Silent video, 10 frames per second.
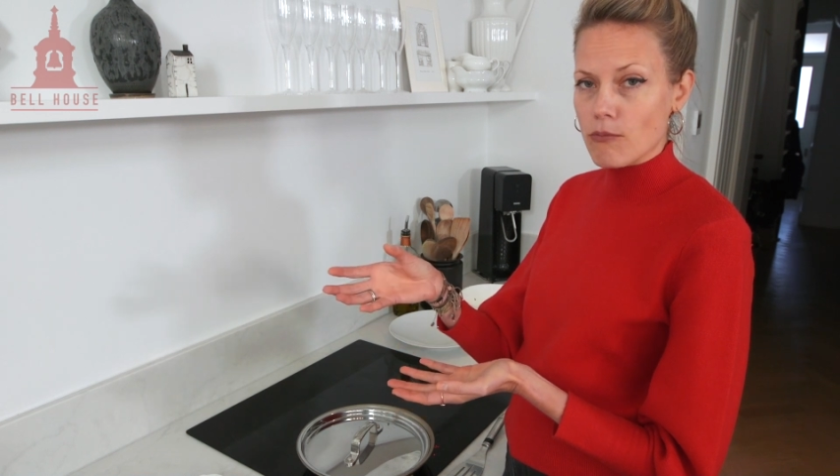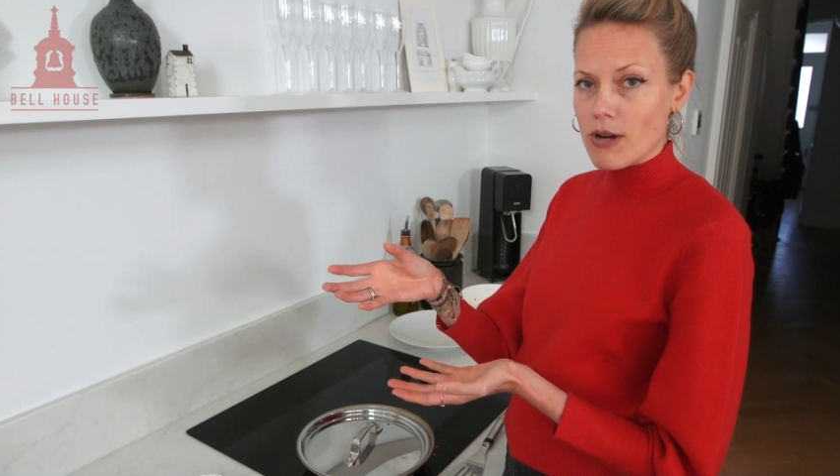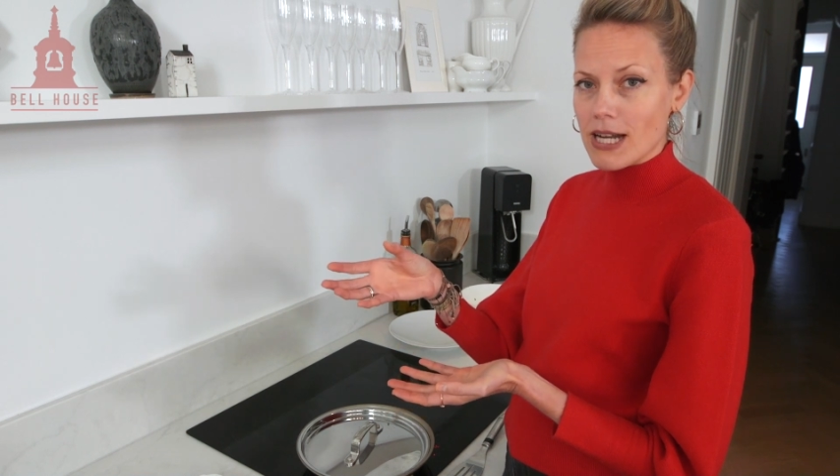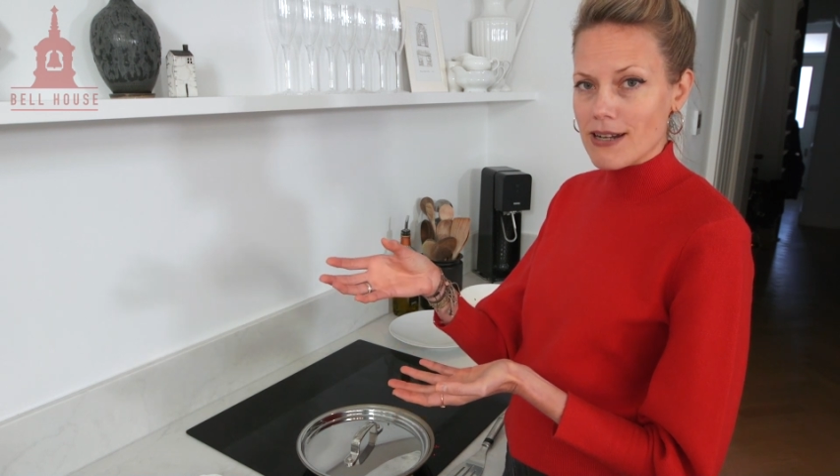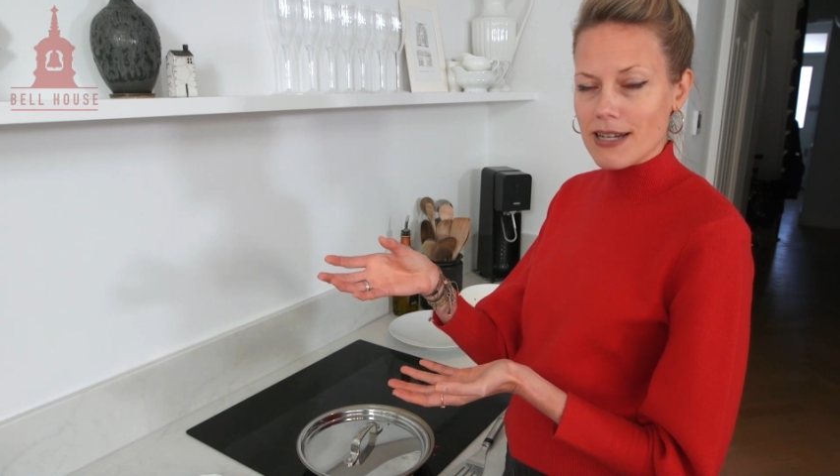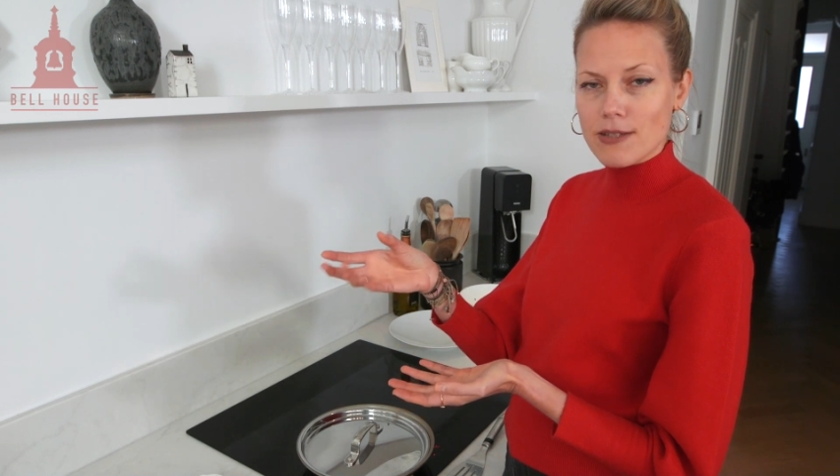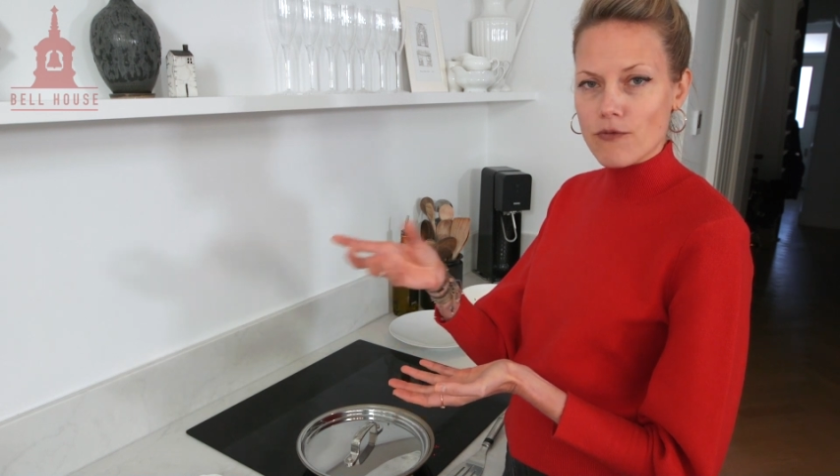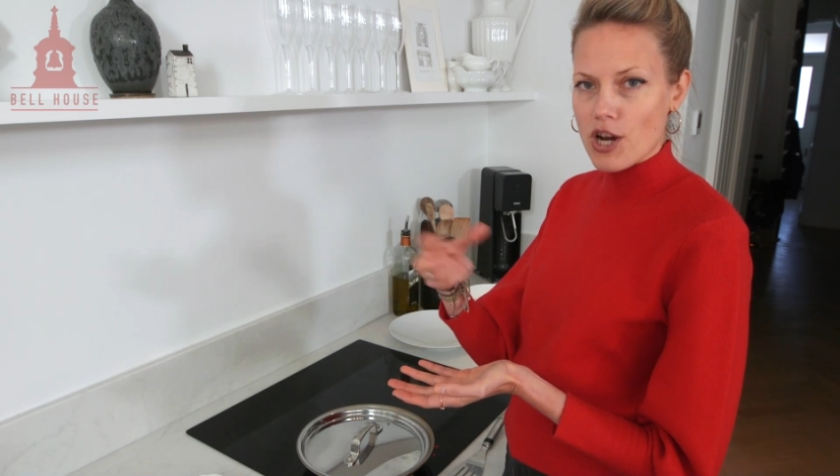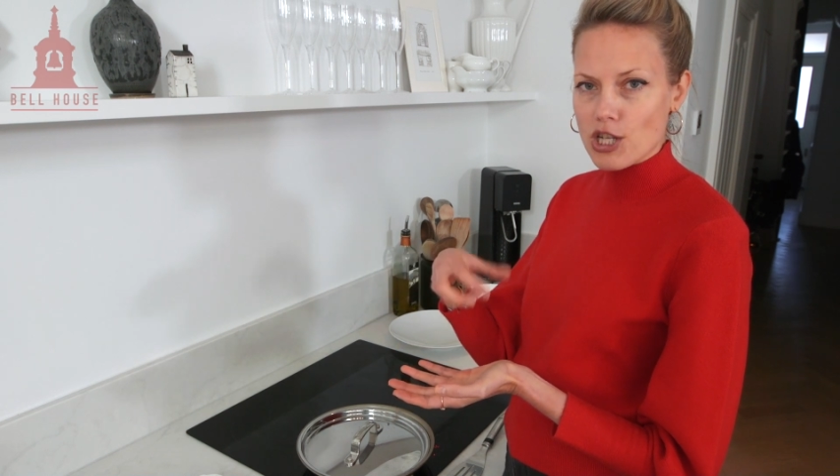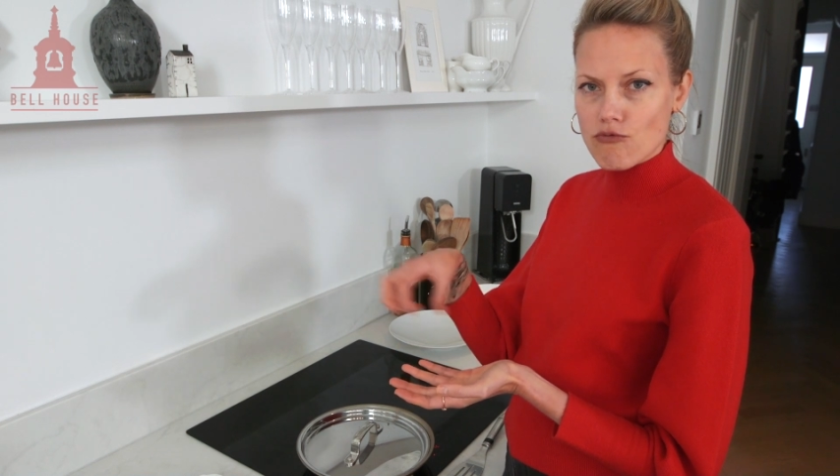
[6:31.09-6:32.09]
really nice
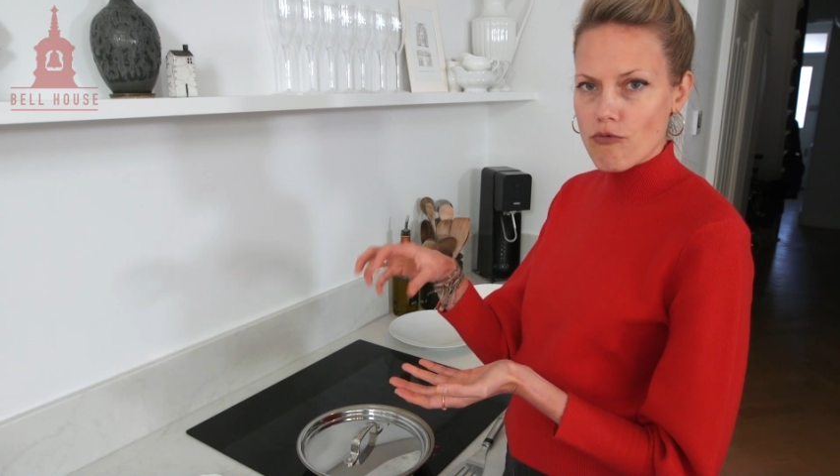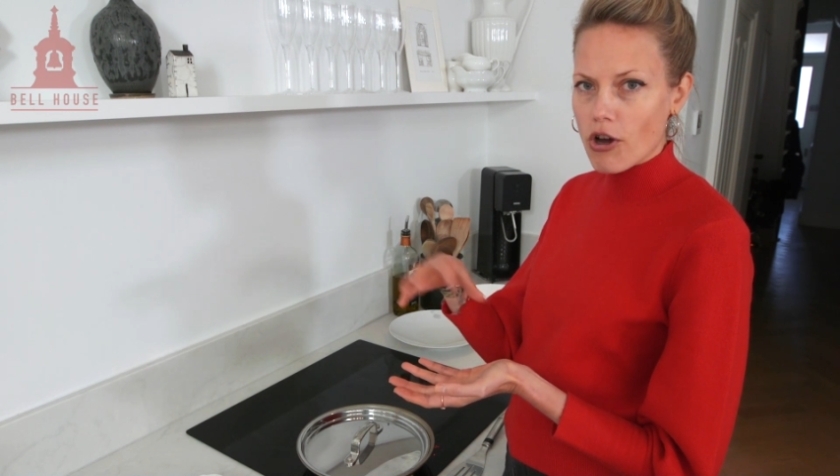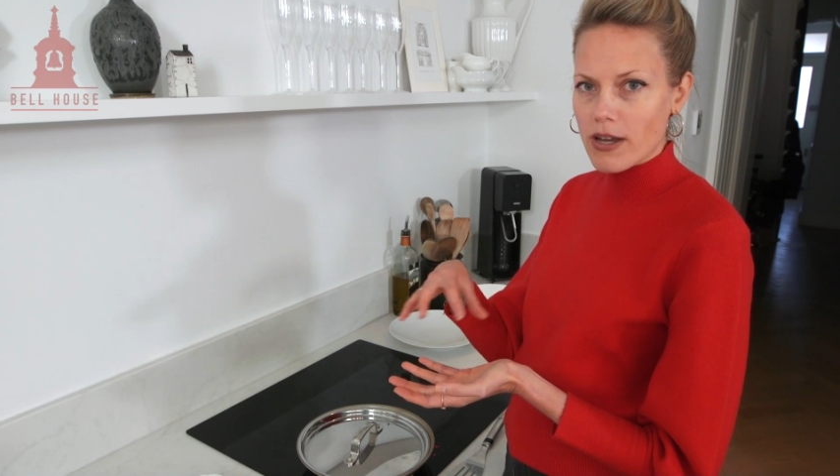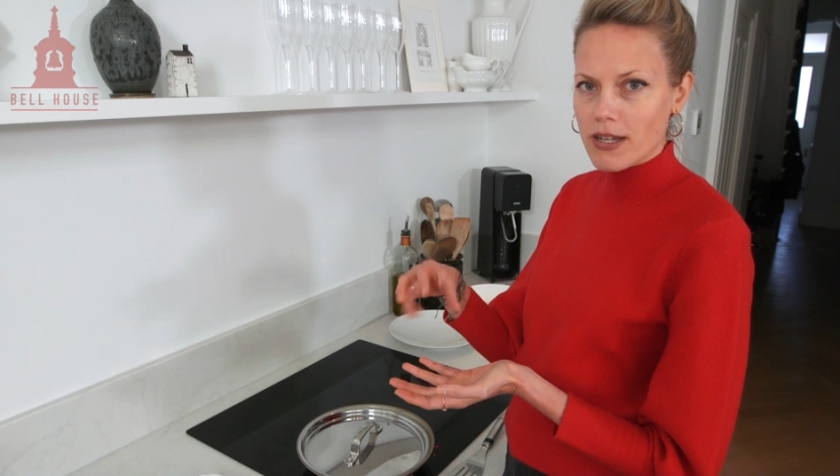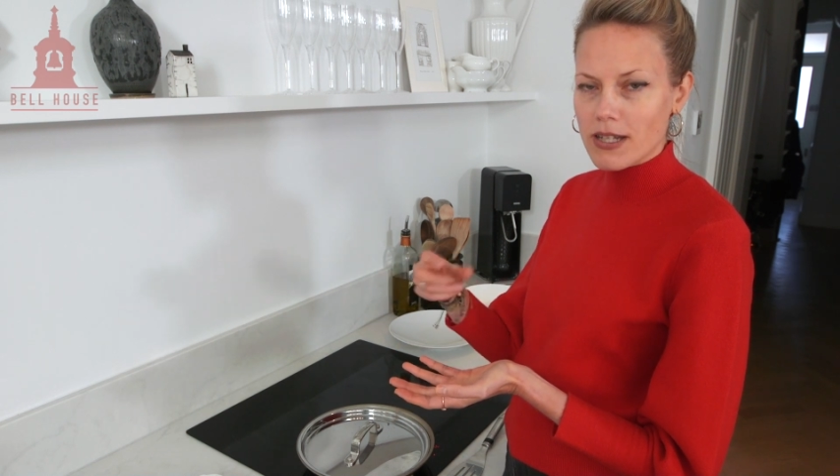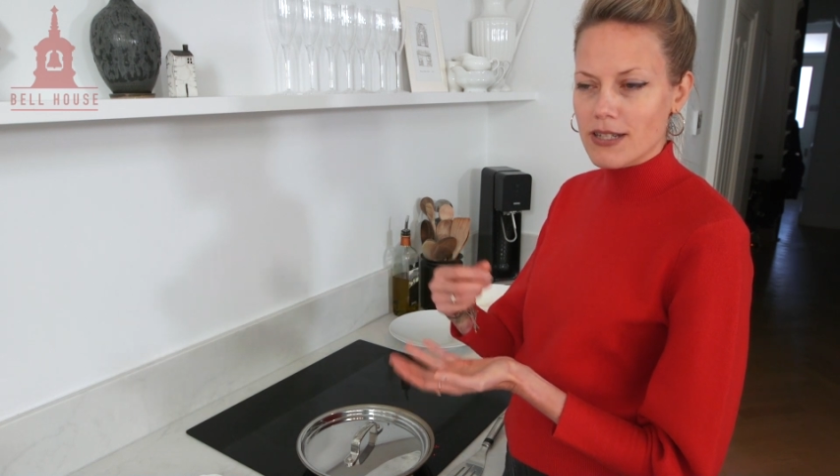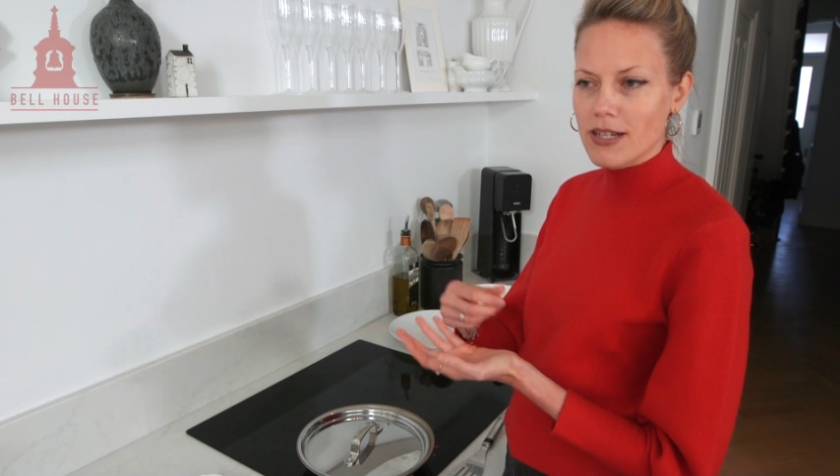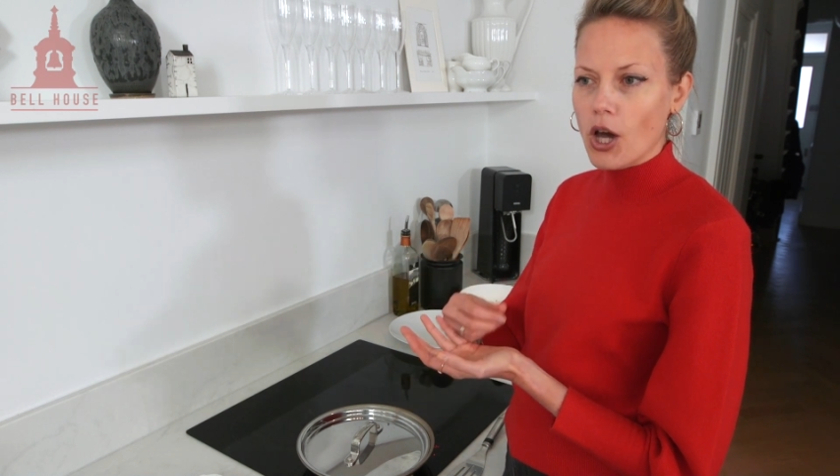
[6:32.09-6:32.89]
fresh rocket